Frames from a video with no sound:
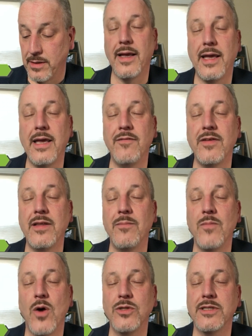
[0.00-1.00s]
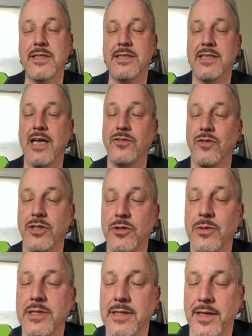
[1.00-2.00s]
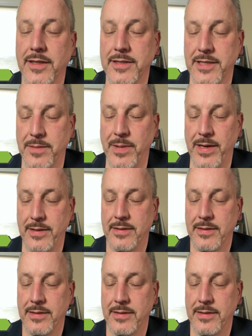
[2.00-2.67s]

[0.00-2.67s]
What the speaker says: Even the most successful, this was another tidbit,